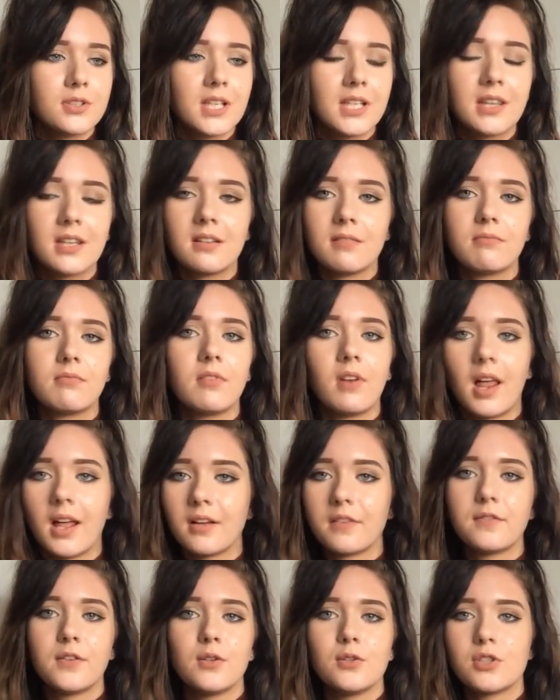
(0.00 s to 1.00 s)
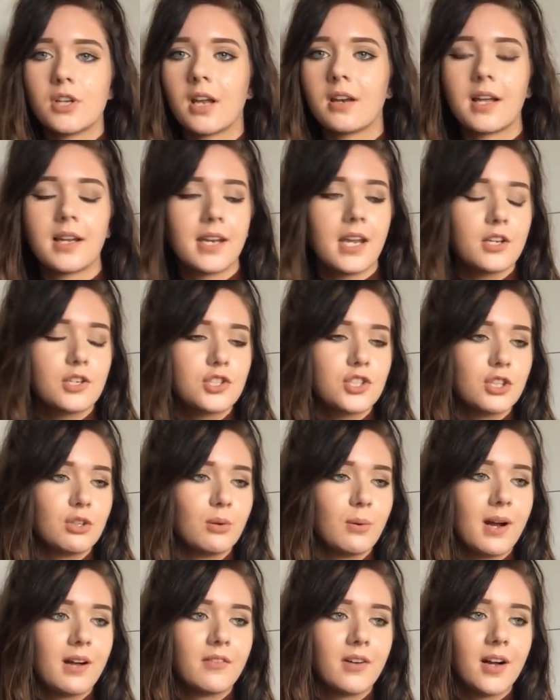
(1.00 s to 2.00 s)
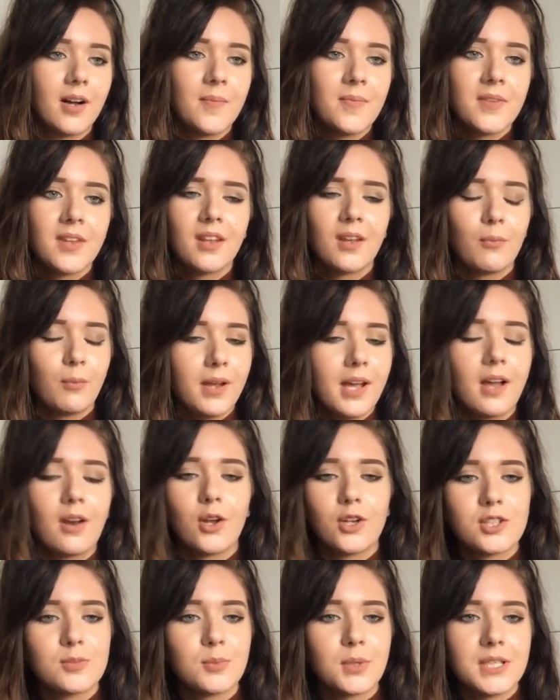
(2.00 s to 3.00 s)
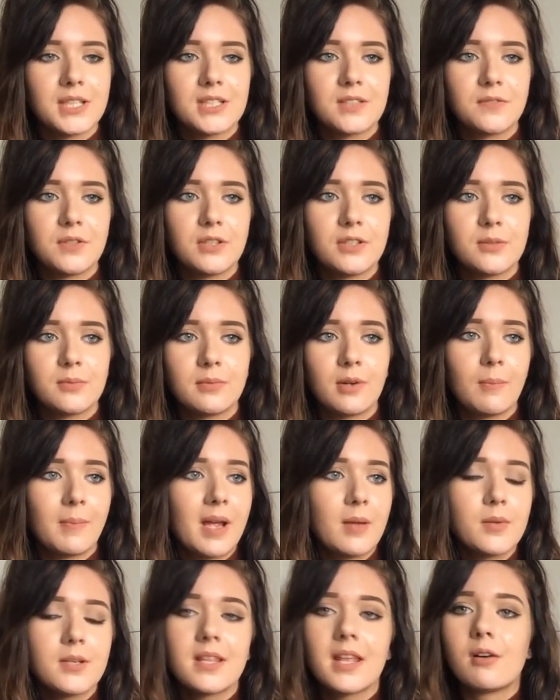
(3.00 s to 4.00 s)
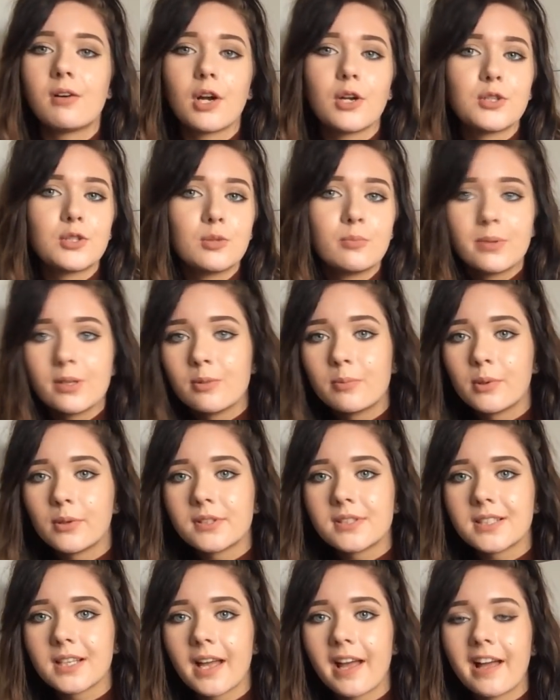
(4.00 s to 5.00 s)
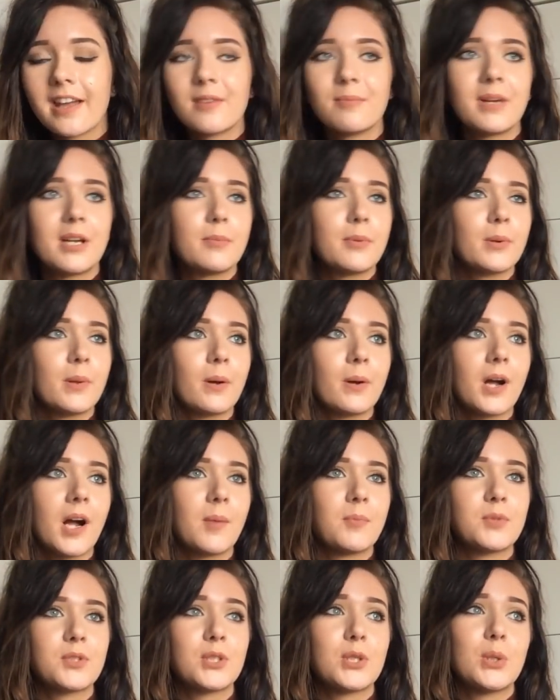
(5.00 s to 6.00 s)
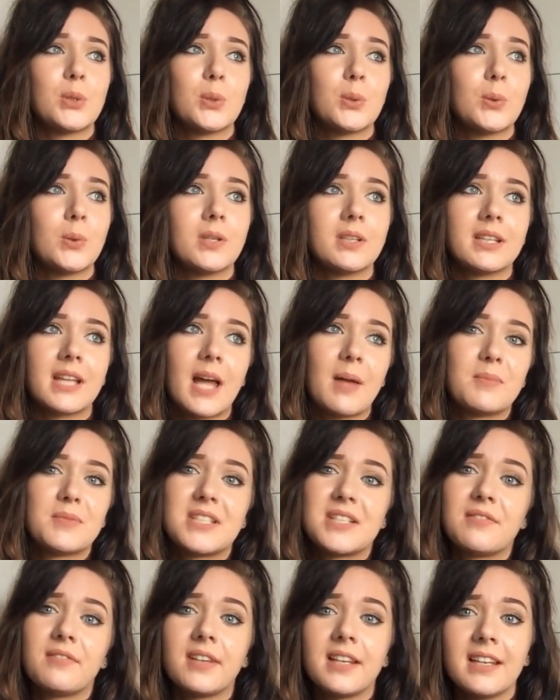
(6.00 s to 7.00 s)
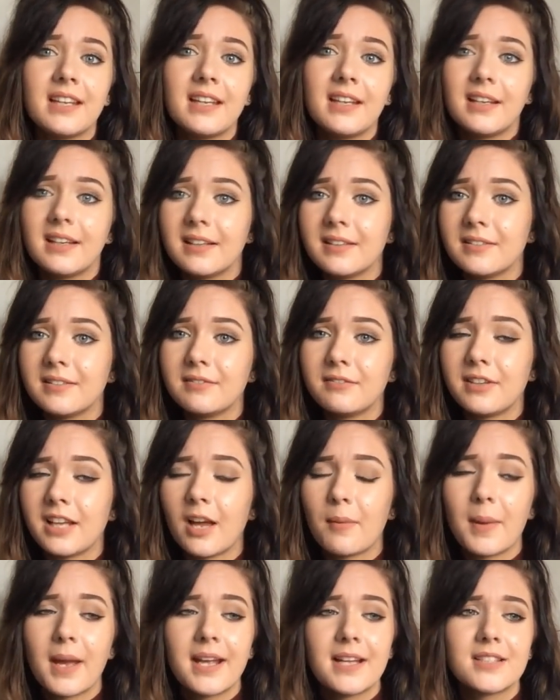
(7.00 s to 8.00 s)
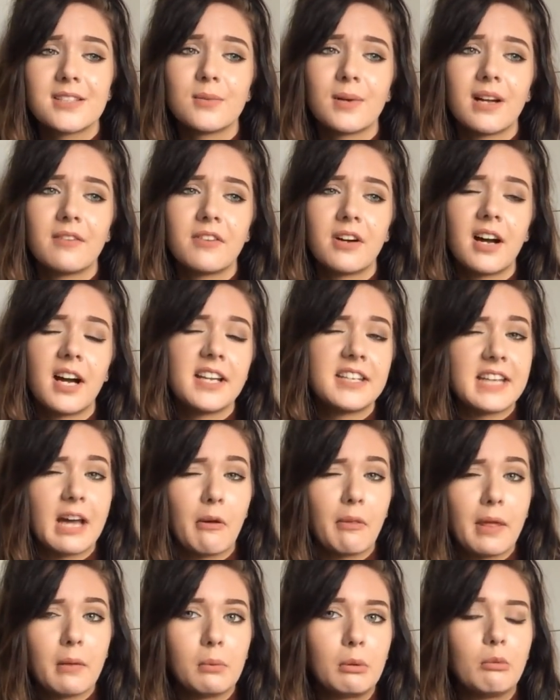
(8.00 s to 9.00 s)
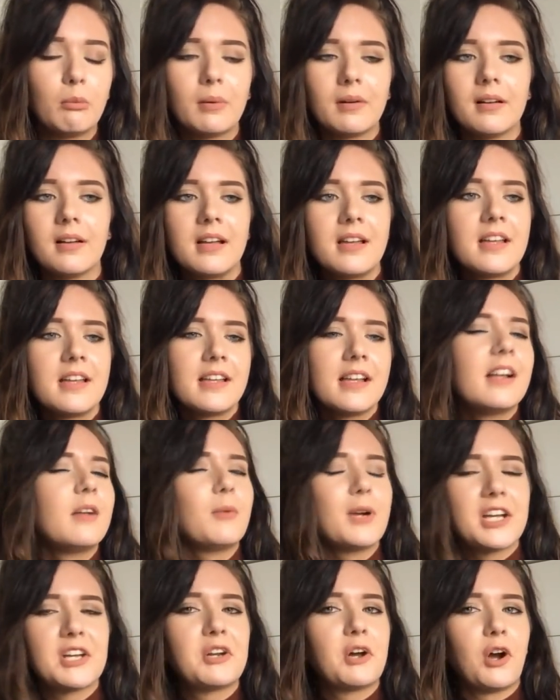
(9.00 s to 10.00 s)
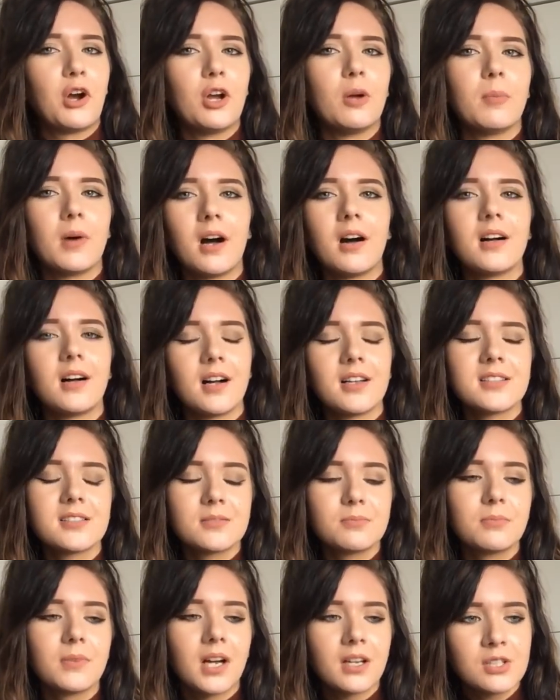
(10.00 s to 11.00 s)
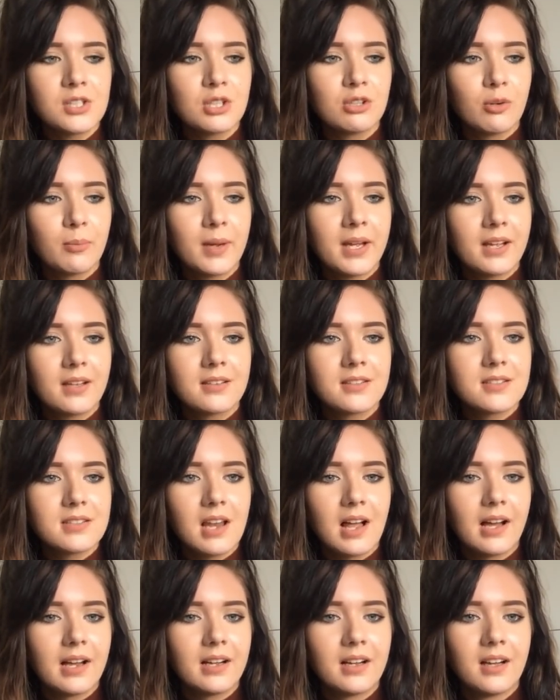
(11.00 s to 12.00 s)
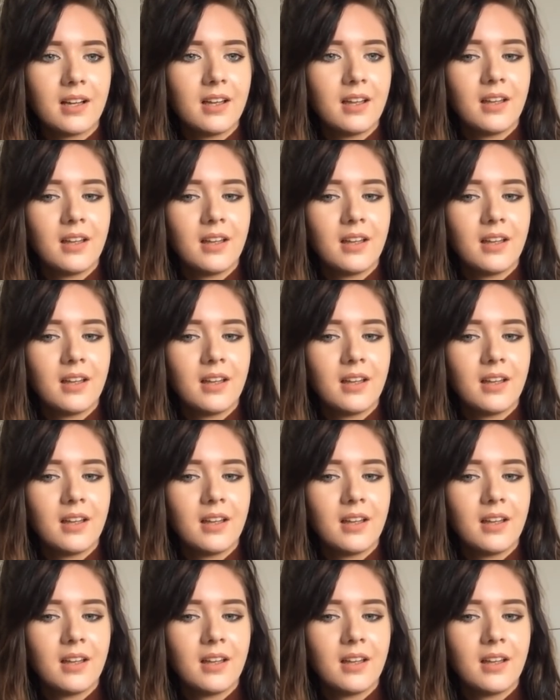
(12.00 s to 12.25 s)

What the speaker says: in the like future, like next year or whatever, we get loads more interviews. Maybe they'll go to the billboards again. Maybe they'll come to MTV VMAs or whatever. I doubt they will, but we can hope. Us Europeans, like,